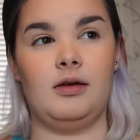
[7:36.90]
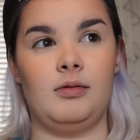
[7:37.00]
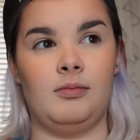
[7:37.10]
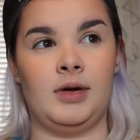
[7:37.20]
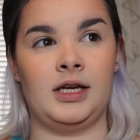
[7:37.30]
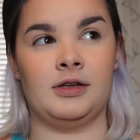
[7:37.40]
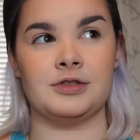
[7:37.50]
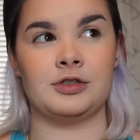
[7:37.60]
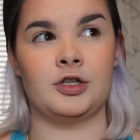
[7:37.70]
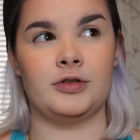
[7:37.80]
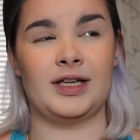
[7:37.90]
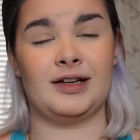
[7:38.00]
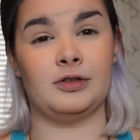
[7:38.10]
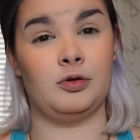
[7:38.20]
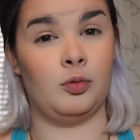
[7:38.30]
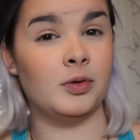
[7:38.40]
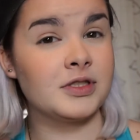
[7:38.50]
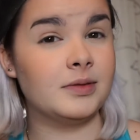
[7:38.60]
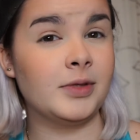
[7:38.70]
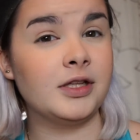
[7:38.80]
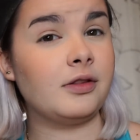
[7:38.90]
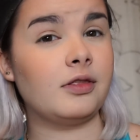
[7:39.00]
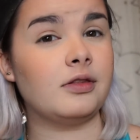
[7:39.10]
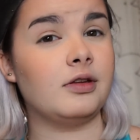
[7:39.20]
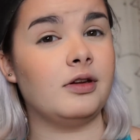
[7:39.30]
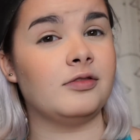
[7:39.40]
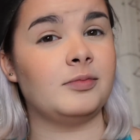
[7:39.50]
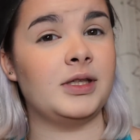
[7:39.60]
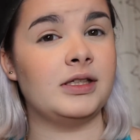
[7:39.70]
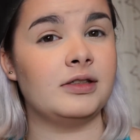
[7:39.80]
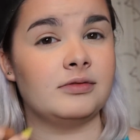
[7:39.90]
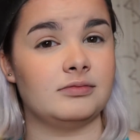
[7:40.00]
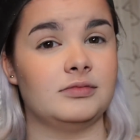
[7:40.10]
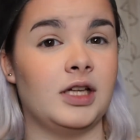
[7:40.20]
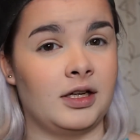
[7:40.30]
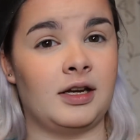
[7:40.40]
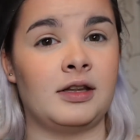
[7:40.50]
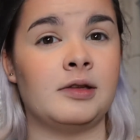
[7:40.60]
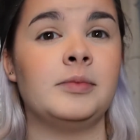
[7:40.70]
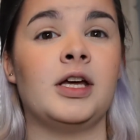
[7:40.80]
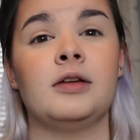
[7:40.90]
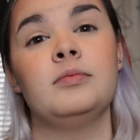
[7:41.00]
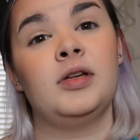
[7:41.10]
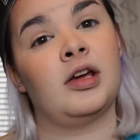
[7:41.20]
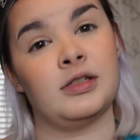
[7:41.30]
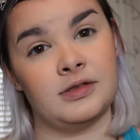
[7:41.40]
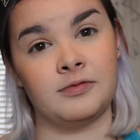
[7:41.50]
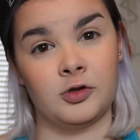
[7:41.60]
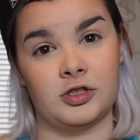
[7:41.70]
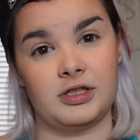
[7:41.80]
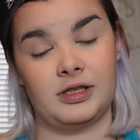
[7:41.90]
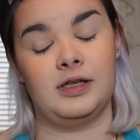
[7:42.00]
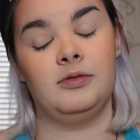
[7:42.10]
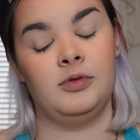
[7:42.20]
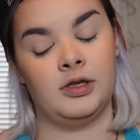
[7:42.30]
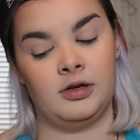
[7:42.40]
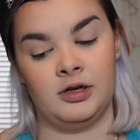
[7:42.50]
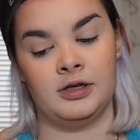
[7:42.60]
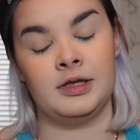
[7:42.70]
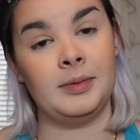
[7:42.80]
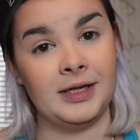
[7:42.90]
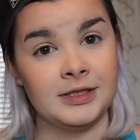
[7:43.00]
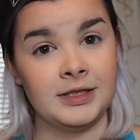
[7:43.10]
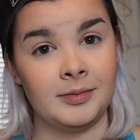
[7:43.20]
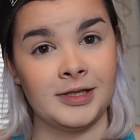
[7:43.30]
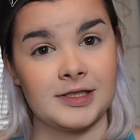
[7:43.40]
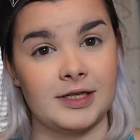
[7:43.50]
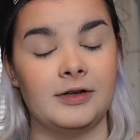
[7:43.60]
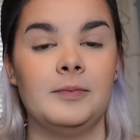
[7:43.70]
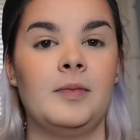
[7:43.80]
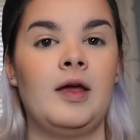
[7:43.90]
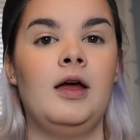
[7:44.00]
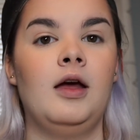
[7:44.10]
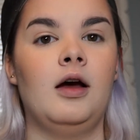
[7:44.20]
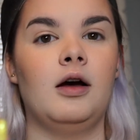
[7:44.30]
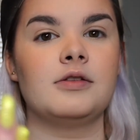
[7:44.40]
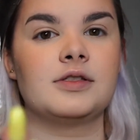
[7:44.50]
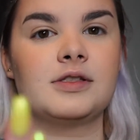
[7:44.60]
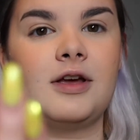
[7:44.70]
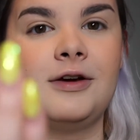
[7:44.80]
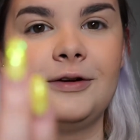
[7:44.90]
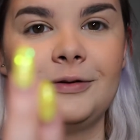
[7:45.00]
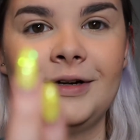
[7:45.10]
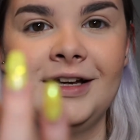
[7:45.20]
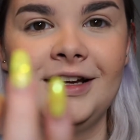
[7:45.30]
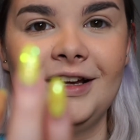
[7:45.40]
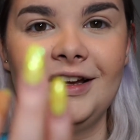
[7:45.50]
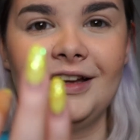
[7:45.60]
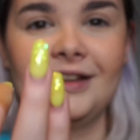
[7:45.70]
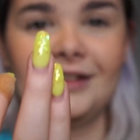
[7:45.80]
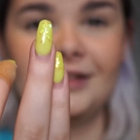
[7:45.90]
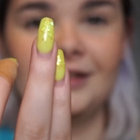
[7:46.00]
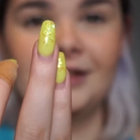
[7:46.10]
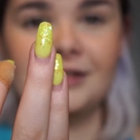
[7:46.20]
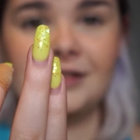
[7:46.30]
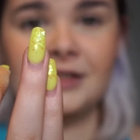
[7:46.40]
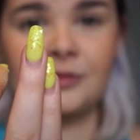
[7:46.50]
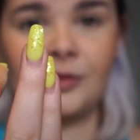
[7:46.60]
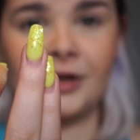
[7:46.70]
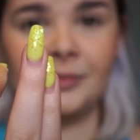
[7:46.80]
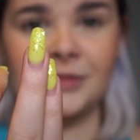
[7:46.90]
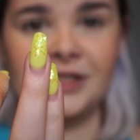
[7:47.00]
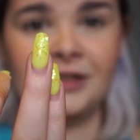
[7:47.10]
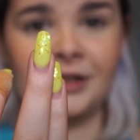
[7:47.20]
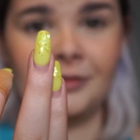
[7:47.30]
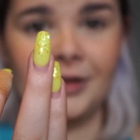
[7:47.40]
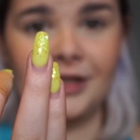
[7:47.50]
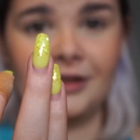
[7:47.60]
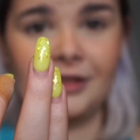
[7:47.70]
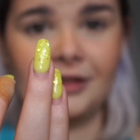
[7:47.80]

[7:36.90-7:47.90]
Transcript: my nails are going on almost a month of me not getting them done because unfortunately we are in the pandemic still. So this is what I'm dealing with.